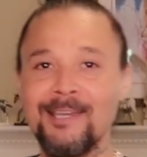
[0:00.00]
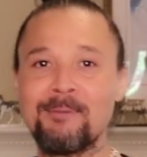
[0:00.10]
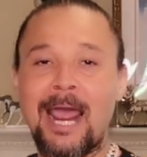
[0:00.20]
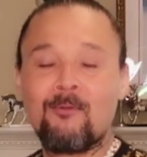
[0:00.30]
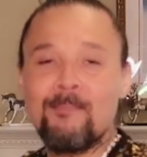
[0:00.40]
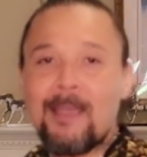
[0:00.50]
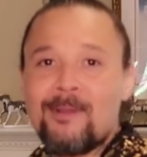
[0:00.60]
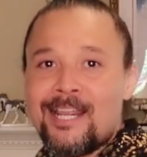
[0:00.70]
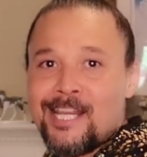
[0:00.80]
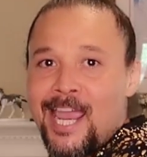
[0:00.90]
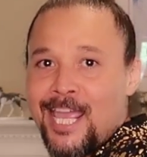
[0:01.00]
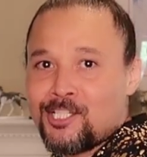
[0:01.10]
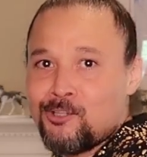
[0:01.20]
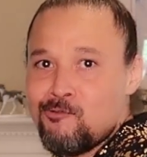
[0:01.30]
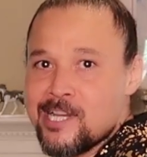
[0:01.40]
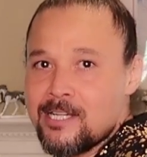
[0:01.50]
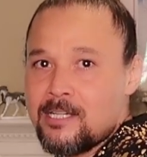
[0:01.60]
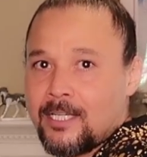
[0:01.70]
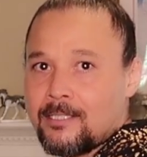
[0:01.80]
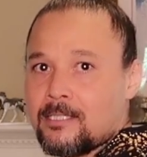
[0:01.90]
But I remember that nigga had two
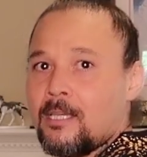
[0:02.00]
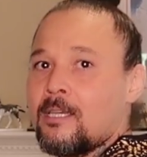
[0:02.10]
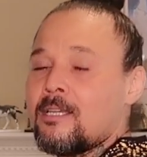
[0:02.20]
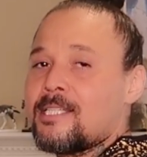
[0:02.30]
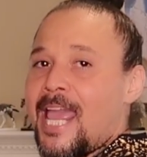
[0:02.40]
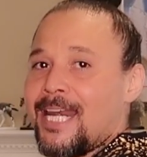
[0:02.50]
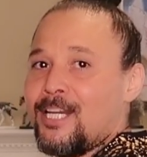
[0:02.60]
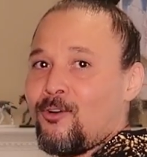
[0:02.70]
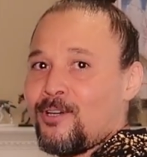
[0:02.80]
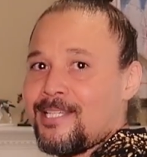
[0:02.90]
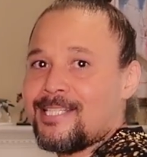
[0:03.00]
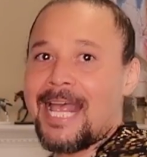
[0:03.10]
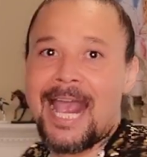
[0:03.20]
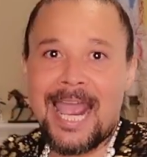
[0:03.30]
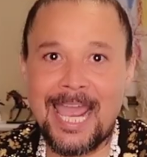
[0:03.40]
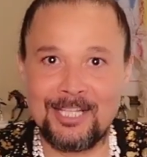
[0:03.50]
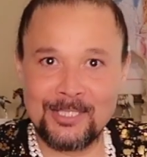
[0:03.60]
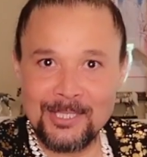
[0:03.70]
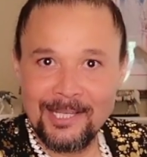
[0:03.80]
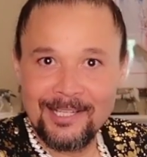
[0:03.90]
guns tatted on his
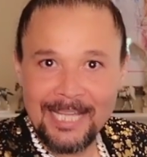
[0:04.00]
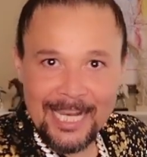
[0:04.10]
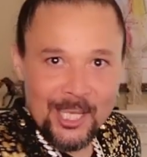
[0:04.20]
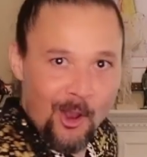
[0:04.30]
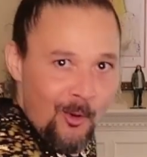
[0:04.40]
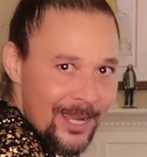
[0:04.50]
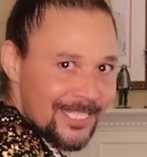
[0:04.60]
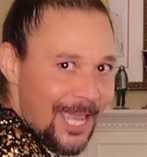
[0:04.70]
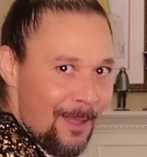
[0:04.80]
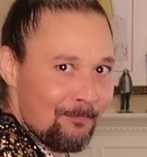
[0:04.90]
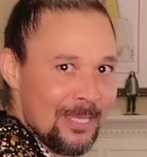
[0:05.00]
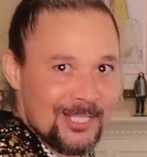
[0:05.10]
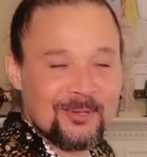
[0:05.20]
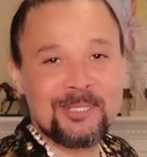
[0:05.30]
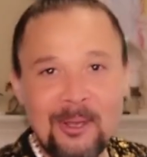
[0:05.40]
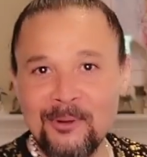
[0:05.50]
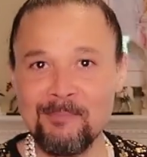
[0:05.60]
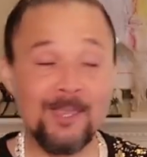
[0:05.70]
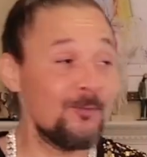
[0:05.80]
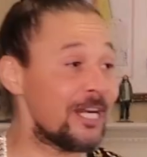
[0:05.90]
sides. Like, he always had pistols on
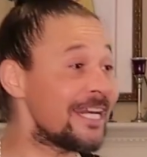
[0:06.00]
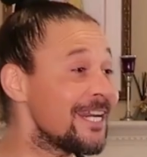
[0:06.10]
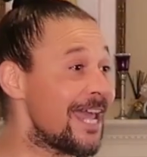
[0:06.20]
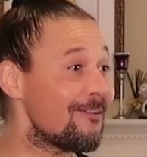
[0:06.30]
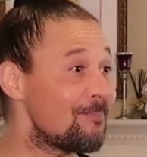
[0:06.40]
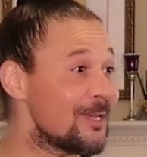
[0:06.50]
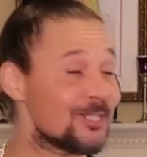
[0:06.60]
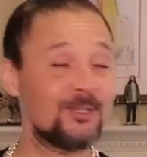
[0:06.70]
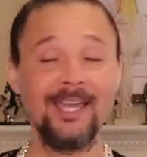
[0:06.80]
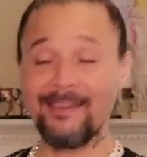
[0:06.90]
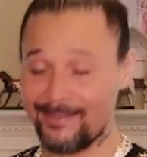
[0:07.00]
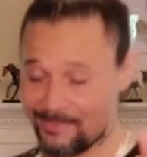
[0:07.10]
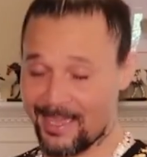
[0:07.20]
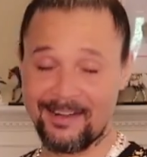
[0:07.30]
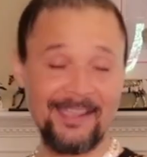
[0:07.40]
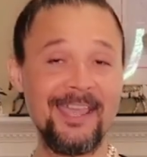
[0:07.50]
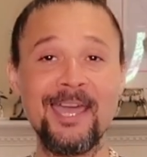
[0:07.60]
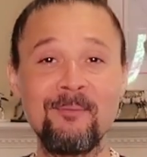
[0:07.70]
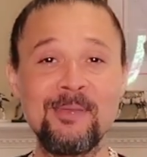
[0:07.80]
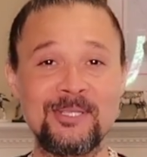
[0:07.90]
him. Even when he didn't have a pistol, that nigga
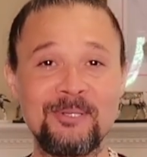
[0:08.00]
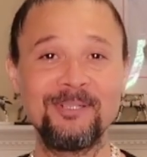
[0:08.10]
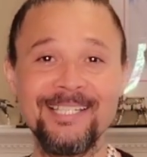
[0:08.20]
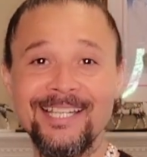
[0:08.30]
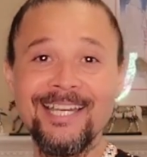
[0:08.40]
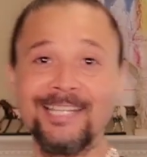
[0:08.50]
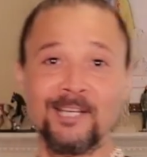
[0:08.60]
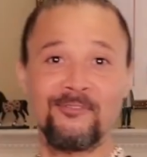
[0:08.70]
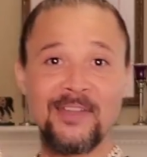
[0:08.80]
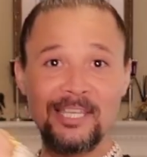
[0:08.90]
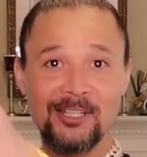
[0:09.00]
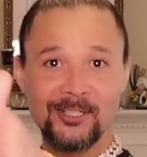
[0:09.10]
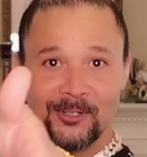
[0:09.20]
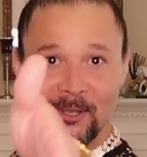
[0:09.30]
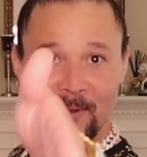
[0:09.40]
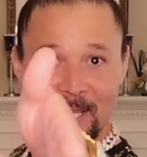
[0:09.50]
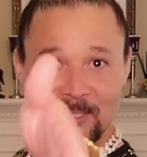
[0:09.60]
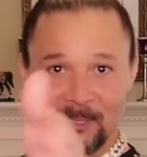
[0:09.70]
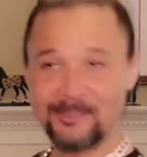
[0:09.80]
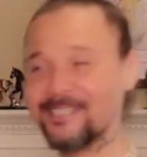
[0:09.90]
had a pistol. Nigga, fake gun on your
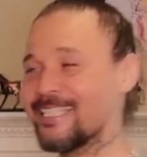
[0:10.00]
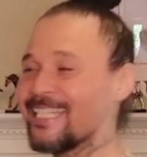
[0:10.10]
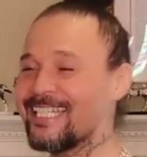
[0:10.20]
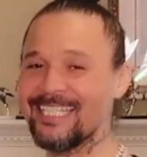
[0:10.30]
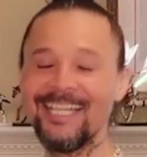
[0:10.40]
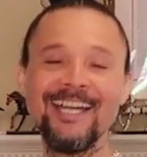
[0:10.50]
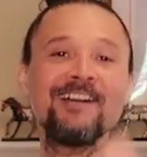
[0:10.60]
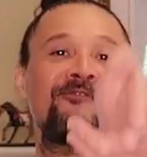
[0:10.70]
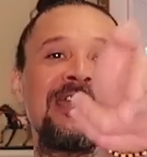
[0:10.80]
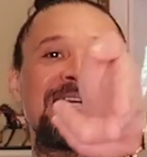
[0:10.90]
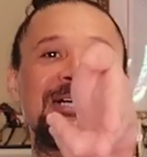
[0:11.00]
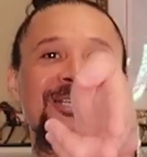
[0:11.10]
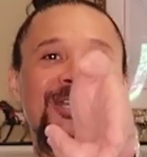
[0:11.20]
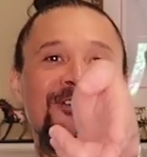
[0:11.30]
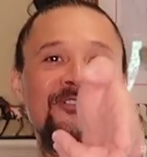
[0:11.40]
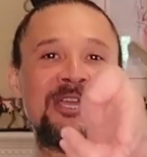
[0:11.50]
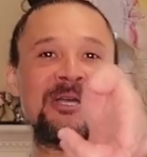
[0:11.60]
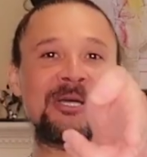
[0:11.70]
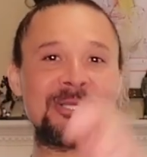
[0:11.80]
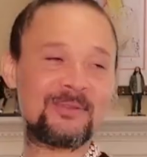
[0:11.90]
ass, nigga. Fake guns, nigga, fake
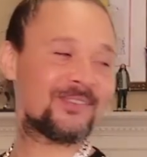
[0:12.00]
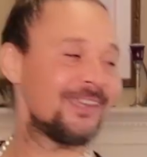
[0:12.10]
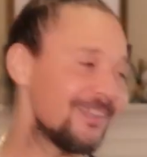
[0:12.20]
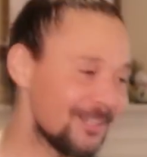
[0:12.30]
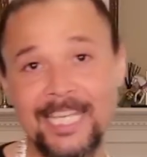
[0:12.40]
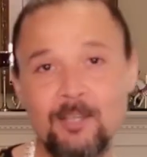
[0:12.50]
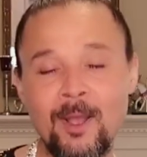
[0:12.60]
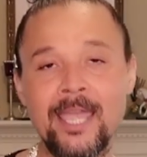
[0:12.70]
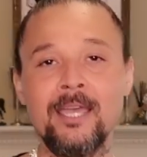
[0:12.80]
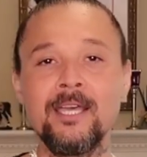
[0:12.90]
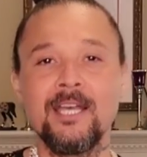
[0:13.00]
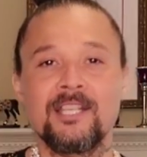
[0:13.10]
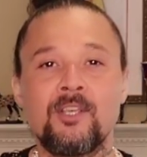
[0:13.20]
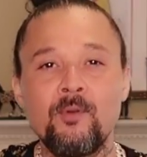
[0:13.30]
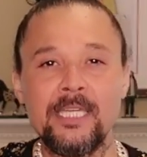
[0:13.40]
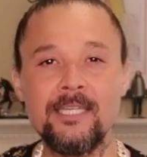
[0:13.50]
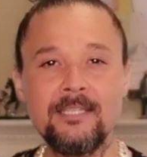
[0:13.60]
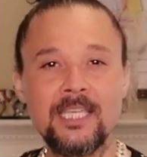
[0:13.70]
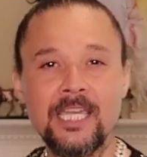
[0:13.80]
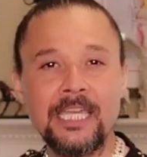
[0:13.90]
guns. Anyway, so
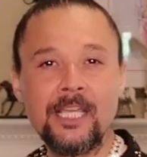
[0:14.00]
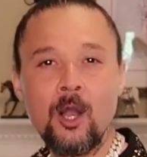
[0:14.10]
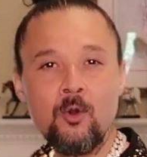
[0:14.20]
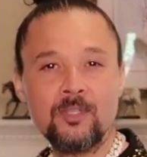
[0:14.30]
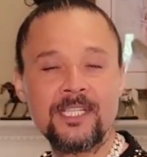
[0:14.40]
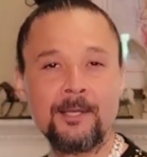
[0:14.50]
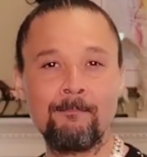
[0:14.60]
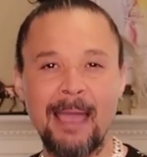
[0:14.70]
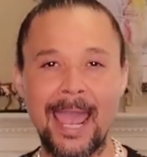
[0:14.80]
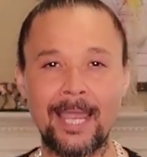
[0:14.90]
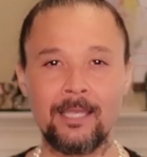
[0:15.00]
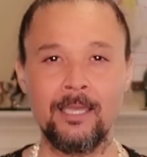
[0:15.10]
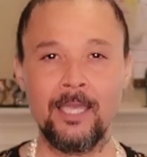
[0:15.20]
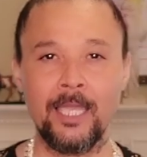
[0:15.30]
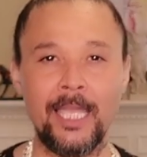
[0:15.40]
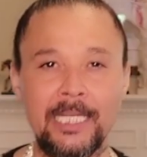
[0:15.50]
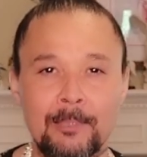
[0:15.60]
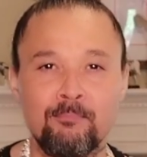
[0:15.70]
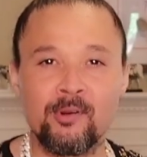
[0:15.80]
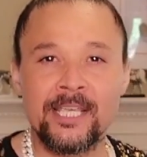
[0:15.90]
Eazy-E goes in the back and
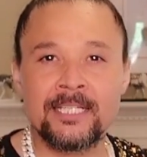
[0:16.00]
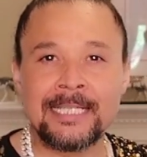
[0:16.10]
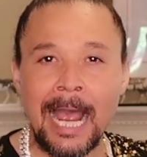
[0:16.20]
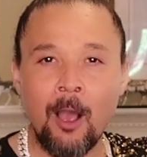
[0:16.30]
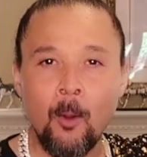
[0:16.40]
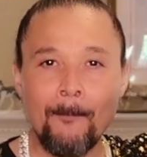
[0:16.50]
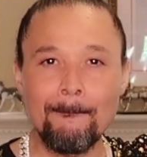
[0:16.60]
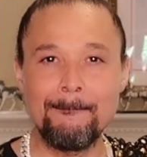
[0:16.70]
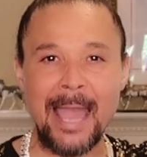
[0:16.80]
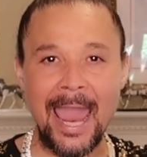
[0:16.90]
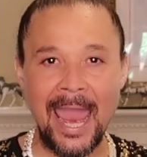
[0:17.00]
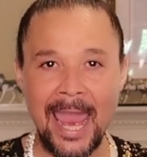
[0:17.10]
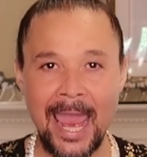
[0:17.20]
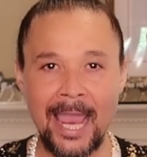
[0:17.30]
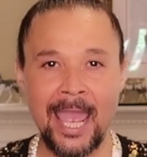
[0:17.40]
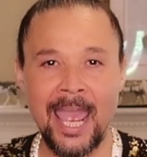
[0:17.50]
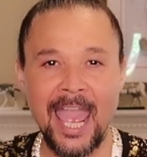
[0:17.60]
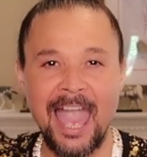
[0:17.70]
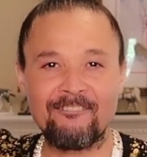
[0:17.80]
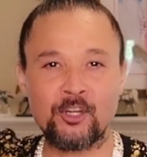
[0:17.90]
he brings out bag
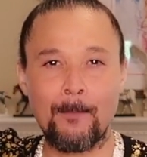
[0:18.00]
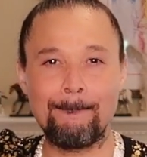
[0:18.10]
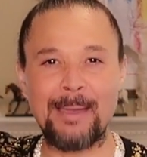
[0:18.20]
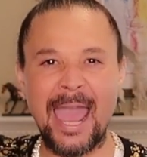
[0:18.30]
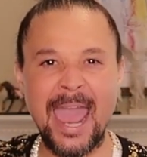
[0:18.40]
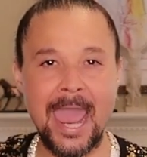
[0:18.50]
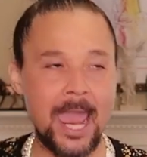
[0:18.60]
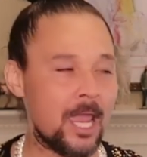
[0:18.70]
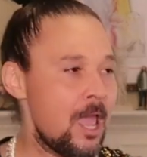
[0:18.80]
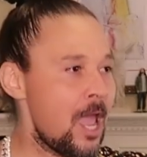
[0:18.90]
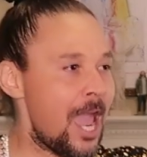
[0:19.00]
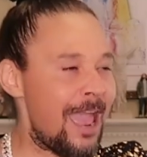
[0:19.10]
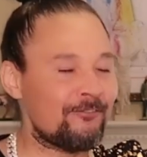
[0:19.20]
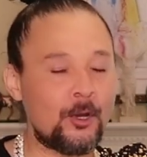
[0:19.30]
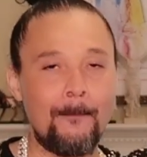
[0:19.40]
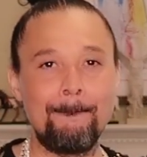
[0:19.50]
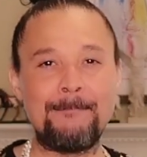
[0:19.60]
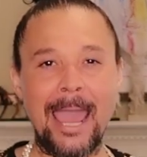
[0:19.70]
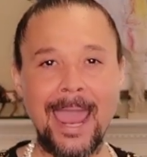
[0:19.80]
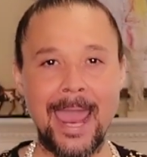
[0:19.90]
after bag after
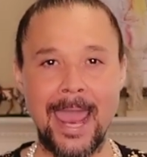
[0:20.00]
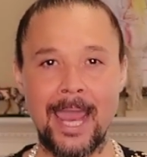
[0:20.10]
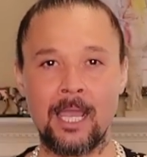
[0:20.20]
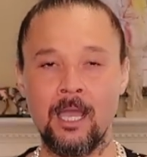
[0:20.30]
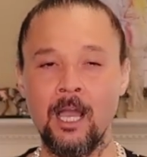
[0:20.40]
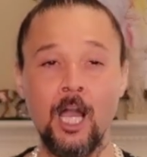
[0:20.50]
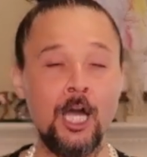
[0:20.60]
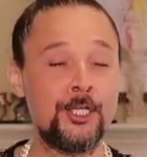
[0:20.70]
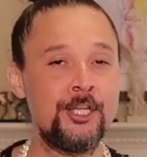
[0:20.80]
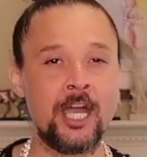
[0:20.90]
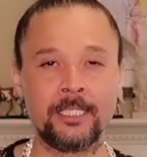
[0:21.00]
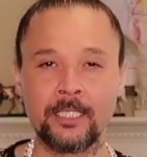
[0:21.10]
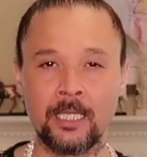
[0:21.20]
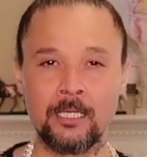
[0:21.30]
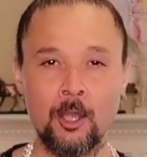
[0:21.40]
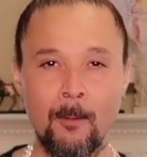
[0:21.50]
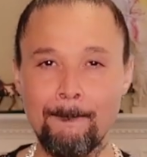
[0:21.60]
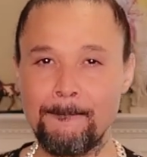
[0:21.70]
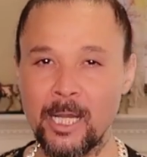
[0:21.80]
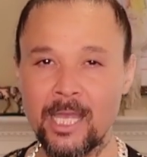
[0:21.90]
bag of nothing
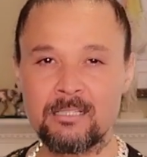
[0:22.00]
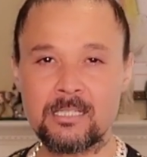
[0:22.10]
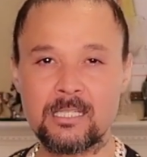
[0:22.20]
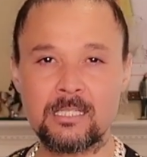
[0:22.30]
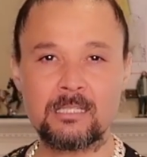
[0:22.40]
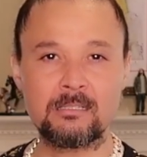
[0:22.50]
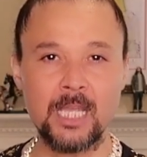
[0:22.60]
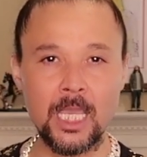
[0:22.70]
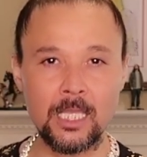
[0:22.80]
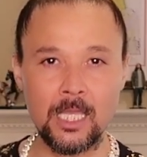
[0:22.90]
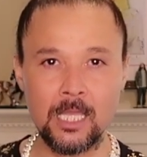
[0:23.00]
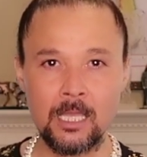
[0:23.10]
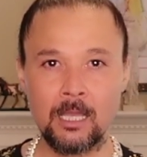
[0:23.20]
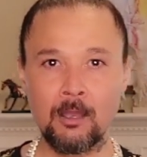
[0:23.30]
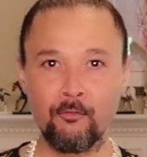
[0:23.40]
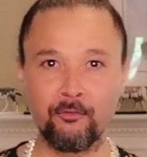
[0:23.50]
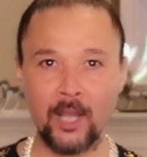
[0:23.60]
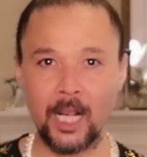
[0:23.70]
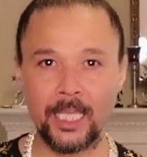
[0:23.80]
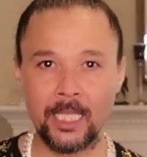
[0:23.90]
but sticky
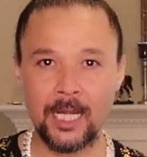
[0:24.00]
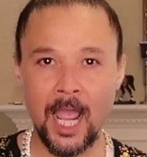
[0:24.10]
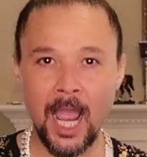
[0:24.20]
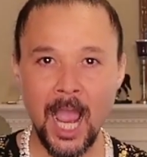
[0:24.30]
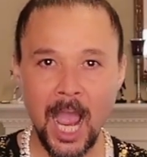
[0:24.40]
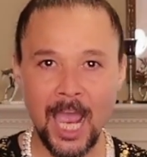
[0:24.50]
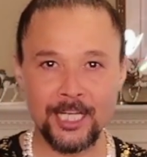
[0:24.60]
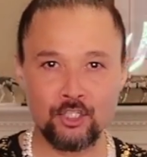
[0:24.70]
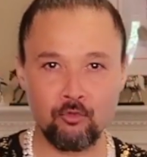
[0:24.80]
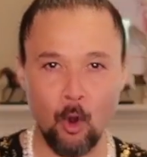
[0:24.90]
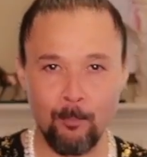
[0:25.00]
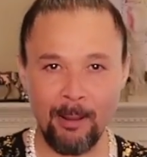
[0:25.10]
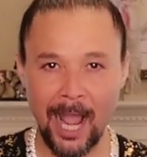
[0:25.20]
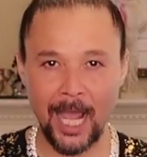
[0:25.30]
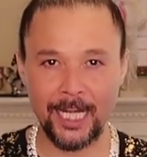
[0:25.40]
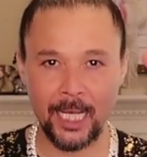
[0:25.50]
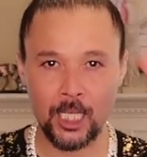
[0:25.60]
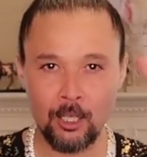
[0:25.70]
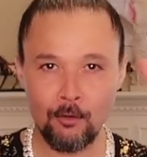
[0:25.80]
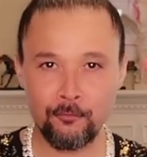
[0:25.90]
fucking
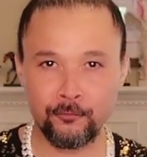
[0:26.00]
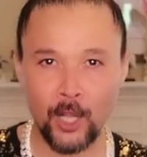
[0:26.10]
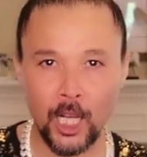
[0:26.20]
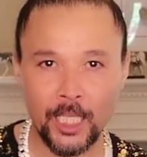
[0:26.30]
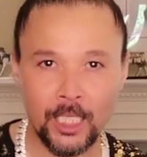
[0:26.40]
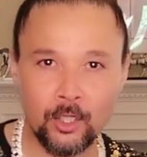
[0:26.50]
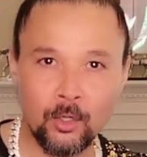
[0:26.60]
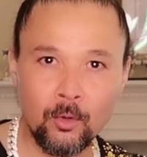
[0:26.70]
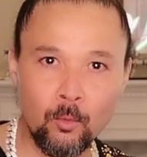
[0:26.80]
hydroponic fucking